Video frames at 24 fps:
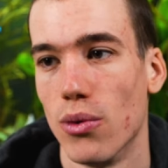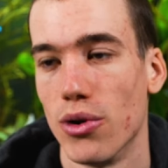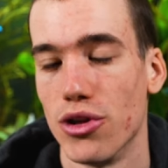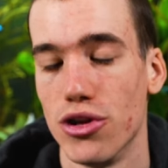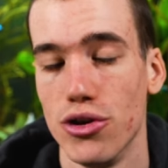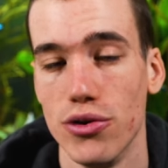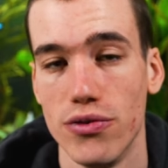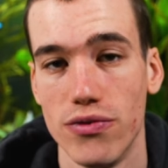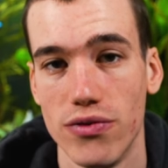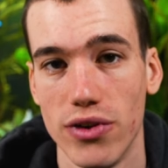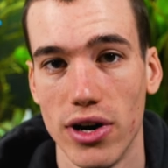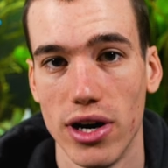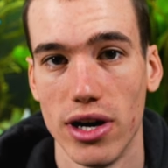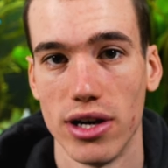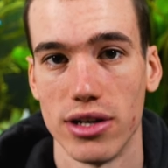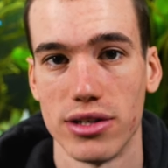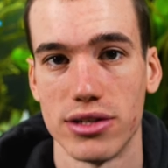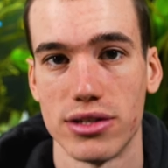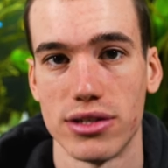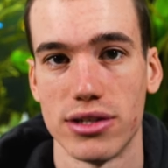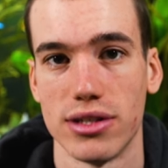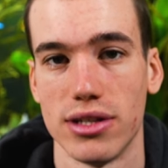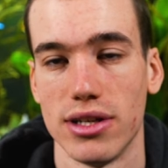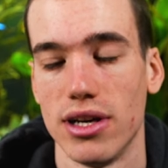when you
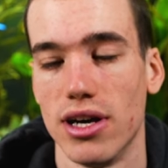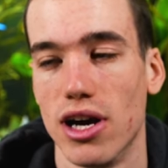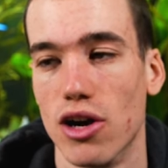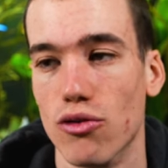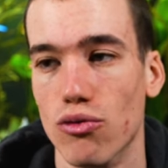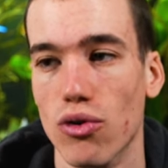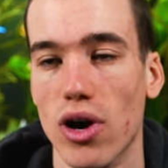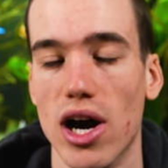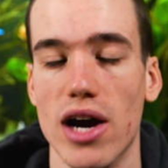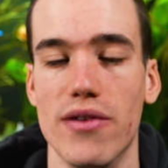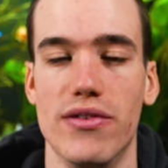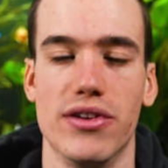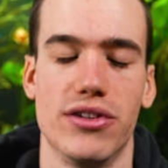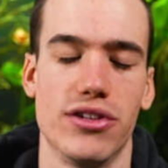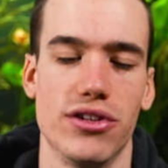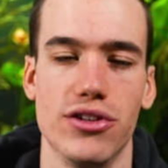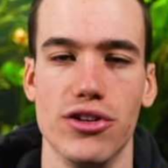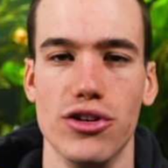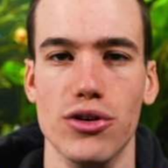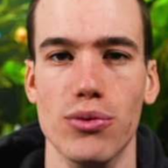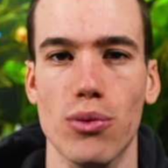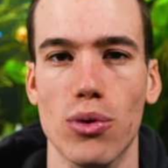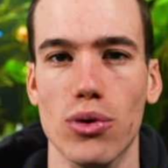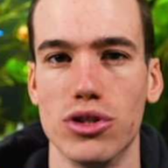first arrive at a
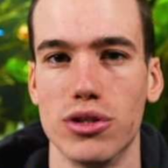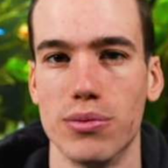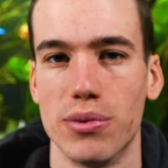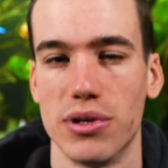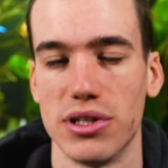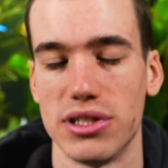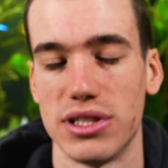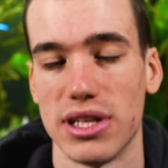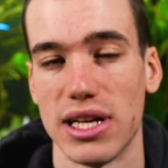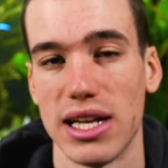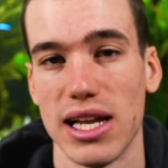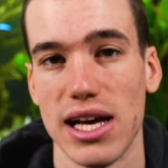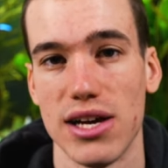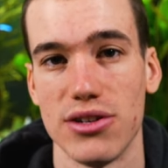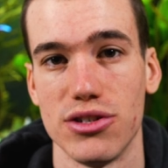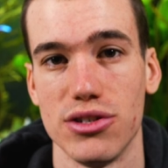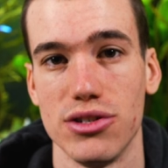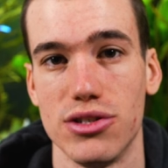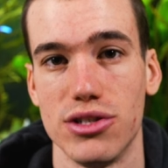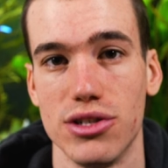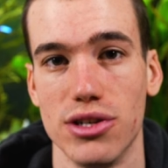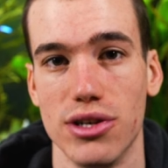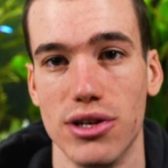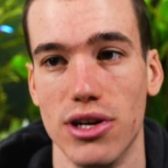new water, because it allows you
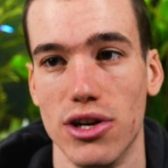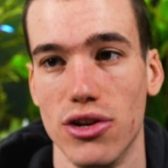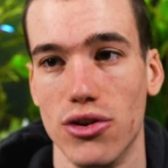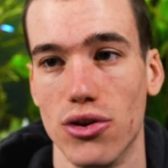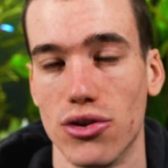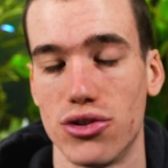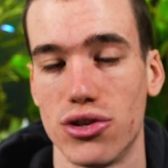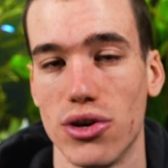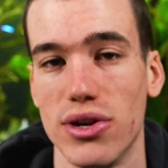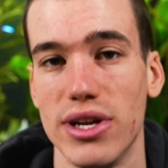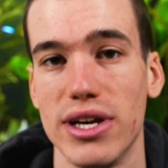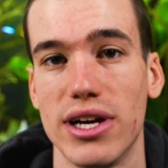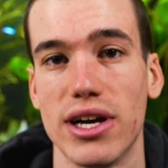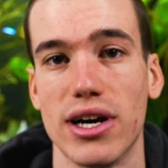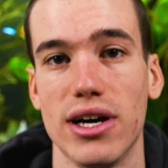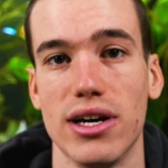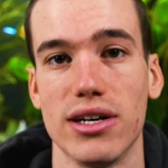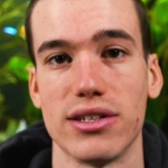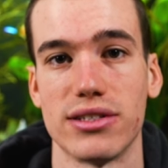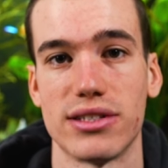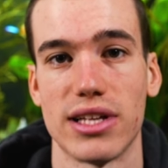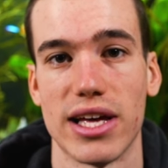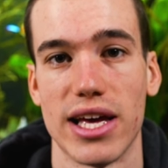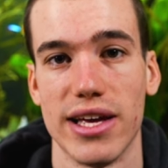to not only
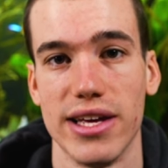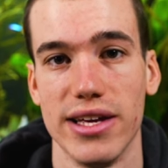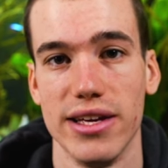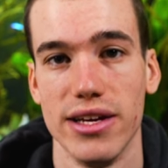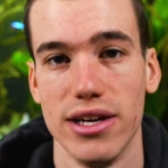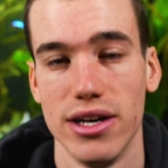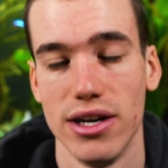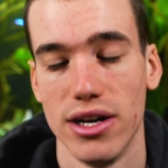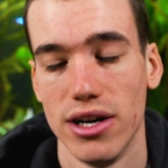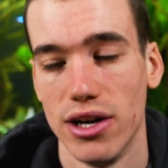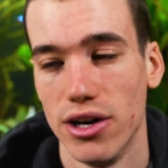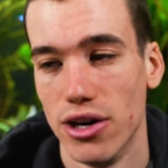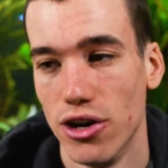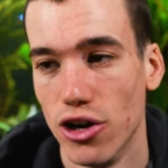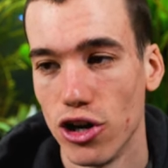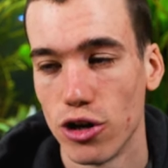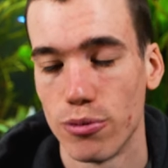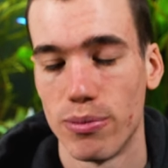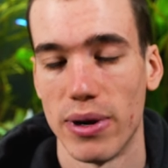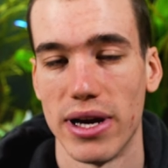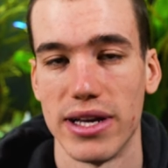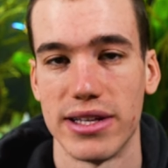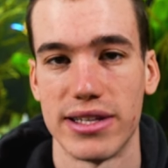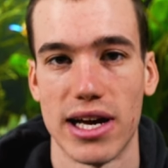cast a hook
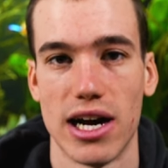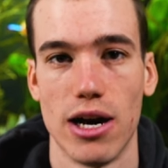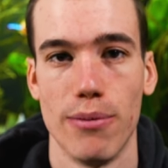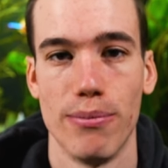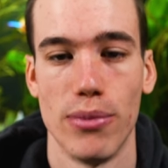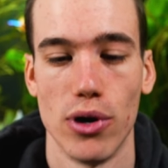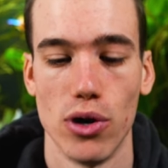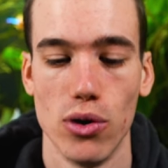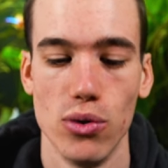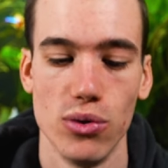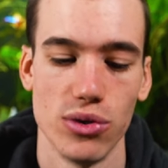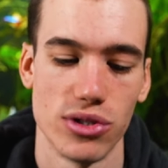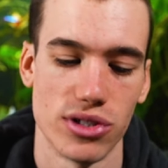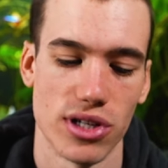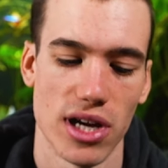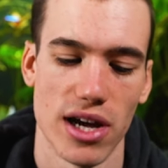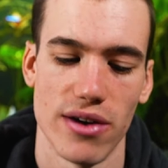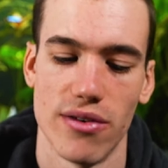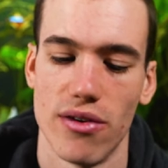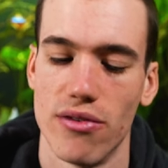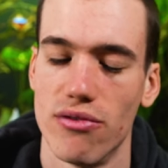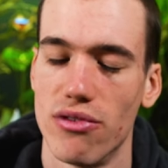bait out, but also have a